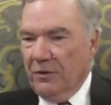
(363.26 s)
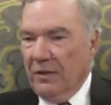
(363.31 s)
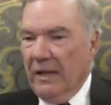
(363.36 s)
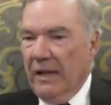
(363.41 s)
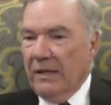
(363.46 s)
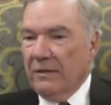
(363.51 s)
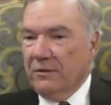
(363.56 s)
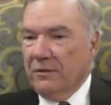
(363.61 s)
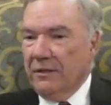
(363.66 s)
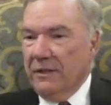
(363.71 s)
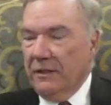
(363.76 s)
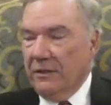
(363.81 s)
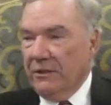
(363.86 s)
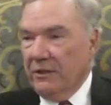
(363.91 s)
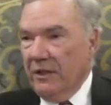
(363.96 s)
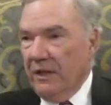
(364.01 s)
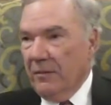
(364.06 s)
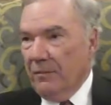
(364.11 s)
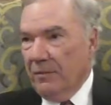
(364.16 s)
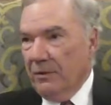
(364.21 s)
last state
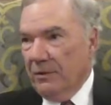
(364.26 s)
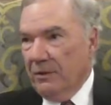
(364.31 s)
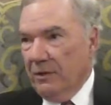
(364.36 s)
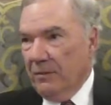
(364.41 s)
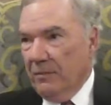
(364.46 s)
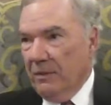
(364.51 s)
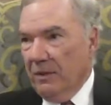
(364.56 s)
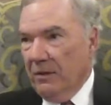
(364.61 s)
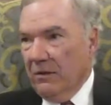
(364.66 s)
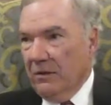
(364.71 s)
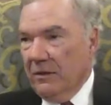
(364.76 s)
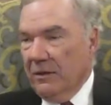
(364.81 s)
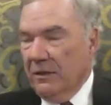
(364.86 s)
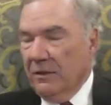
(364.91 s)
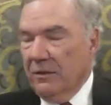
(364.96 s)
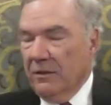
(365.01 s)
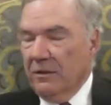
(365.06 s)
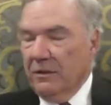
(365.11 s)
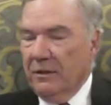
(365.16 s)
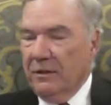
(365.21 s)
championship out
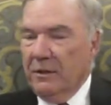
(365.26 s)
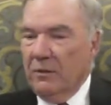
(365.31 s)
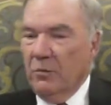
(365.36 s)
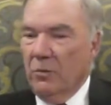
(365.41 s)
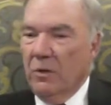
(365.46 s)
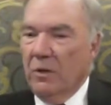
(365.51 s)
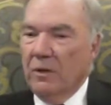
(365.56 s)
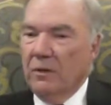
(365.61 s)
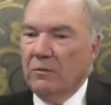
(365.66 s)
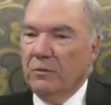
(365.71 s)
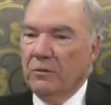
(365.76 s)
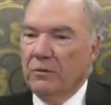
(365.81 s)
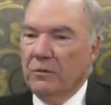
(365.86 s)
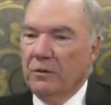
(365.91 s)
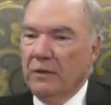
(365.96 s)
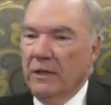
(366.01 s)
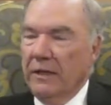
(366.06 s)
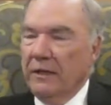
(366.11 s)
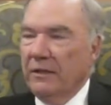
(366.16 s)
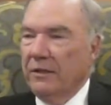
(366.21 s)
here that he won was
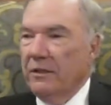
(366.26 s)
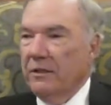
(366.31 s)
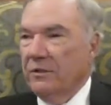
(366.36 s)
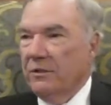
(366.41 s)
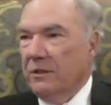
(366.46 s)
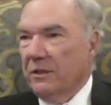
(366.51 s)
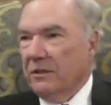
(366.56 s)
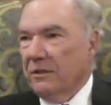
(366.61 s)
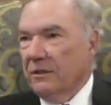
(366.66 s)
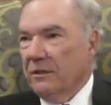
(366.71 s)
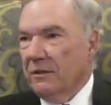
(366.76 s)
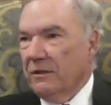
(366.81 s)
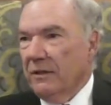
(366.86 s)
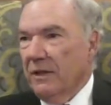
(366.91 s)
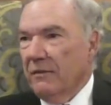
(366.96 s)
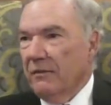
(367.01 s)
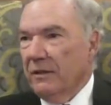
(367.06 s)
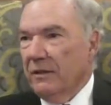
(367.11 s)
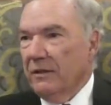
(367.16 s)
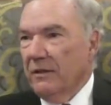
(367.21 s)
in
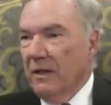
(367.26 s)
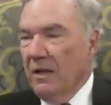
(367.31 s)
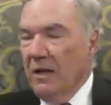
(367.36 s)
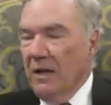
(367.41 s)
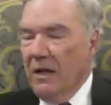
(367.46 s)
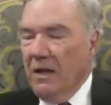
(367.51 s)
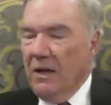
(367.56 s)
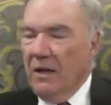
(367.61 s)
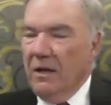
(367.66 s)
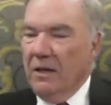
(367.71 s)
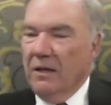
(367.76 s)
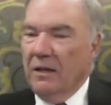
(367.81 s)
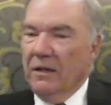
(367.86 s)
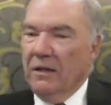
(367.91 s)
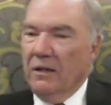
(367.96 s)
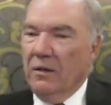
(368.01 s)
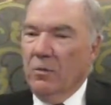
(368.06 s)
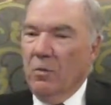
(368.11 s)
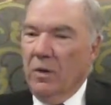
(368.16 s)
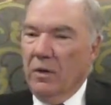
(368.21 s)
1967.
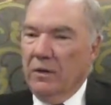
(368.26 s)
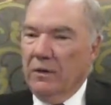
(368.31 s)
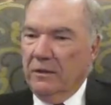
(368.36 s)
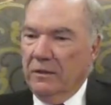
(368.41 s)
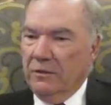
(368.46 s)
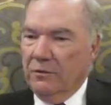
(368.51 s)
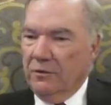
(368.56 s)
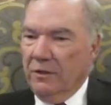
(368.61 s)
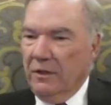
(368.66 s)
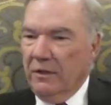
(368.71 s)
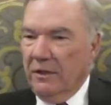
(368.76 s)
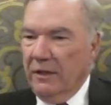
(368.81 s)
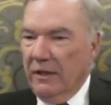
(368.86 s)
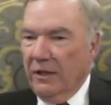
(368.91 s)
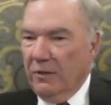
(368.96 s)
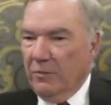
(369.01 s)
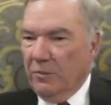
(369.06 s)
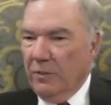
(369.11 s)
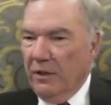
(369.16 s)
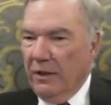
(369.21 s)
Won in a sudden
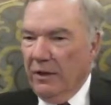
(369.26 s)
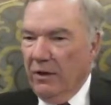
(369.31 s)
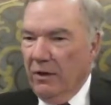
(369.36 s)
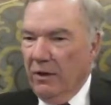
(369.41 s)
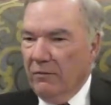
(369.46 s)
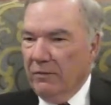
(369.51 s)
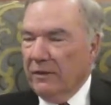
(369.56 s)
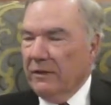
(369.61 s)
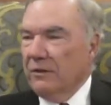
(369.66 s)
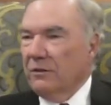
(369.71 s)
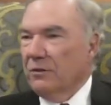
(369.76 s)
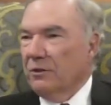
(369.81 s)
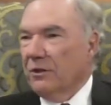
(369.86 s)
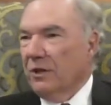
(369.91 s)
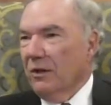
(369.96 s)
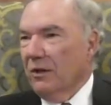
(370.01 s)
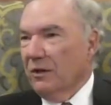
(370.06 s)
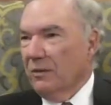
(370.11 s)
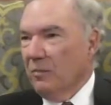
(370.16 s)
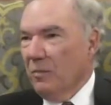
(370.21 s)
death playoff against
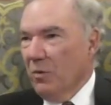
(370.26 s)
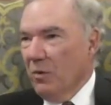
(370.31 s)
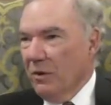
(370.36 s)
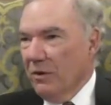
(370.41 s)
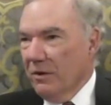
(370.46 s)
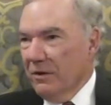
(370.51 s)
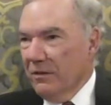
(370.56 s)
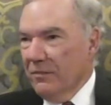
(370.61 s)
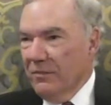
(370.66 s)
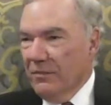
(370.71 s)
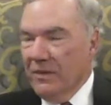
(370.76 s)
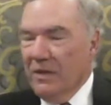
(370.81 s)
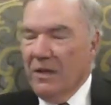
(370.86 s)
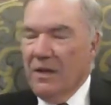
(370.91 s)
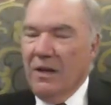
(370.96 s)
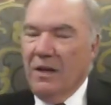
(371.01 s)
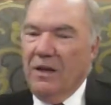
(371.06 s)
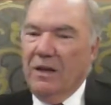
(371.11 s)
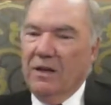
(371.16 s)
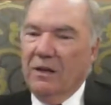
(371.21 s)
Charlie Borner,
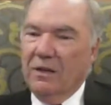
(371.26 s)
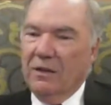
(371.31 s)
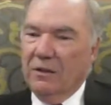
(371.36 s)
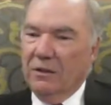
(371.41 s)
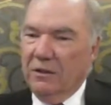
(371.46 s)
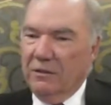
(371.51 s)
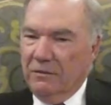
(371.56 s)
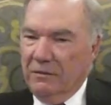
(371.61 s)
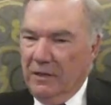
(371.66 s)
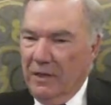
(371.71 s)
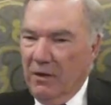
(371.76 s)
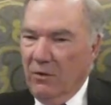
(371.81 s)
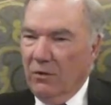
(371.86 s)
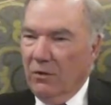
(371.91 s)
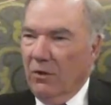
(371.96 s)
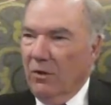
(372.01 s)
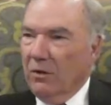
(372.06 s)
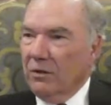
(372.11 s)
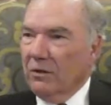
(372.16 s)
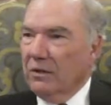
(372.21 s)
now
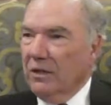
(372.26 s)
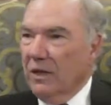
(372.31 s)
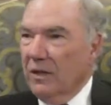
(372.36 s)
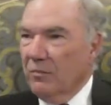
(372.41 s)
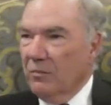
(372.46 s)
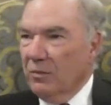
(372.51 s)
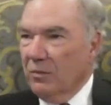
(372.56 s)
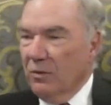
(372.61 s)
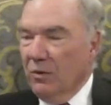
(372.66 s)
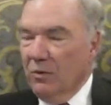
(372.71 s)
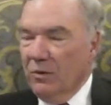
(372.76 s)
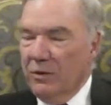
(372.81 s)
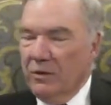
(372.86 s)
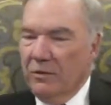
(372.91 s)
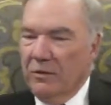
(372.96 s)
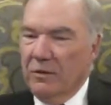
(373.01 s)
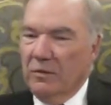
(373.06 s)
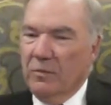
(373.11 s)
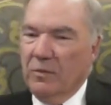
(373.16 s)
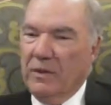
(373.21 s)
a longtime pro
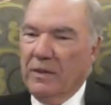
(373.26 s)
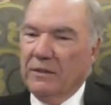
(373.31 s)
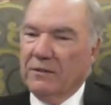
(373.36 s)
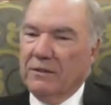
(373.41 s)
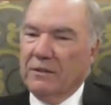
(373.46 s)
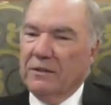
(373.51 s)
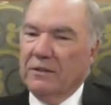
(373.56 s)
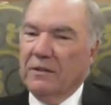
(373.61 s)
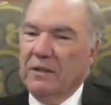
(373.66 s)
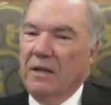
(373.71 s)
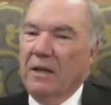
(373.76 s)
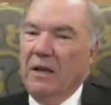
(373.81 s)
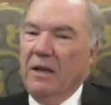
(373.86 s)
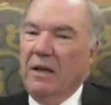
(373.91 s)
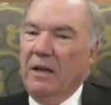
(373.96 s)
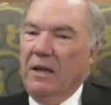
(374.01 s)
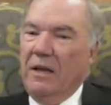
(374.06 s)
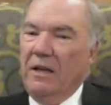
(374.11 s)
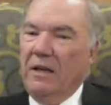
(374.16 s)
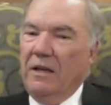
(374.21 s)
here in Nebraska.
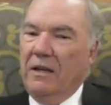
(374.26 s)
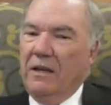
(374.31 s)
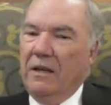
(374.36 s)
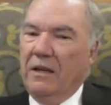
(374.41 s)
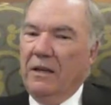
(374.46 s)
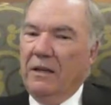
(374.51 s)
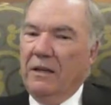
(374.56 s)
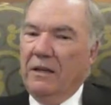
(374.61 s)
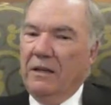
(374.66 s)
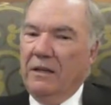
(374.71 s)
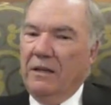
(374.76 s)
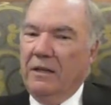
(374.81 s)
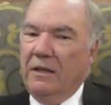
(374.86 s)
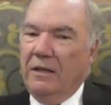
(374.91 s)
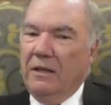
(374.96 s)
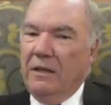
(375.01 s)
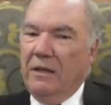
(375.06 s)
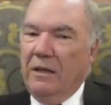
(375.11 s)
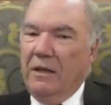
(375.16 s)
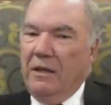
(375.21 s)
And
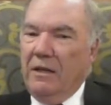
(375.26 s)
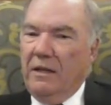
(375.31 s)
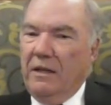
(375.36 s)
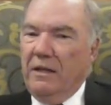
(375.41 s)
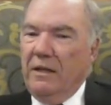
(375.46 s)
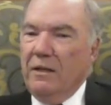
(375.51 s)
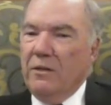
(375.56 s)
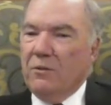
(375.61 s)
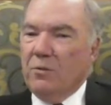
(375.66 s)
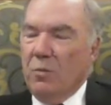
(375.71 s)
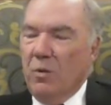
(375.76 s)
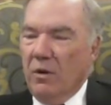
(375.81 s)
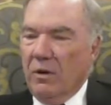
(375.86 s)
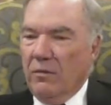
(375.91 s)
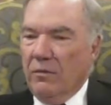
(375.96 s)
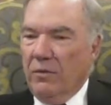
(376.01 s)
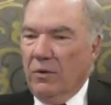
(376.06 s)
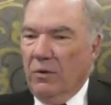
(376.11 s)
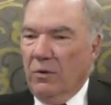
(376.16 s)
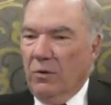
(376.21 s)
each one
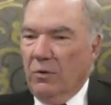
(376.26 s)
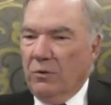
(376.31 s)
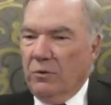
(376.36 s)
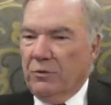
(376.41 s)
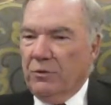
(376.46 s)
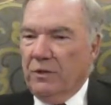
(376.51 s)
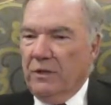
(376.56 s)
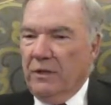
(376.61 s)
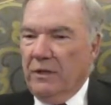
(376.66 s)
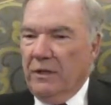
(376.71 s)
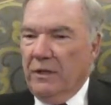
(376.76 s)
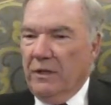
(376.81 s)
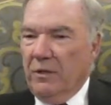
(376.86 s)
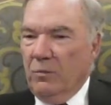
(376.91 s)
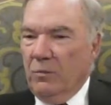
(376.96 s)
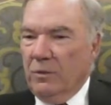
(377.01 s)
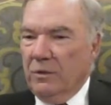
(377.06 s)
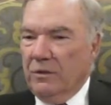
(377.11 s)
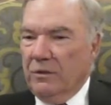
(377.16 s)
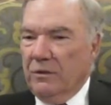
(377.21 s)
of those,
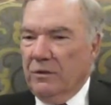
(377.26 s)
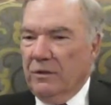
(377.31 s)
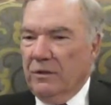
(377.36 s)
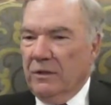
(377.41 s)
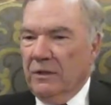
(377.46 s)
again, was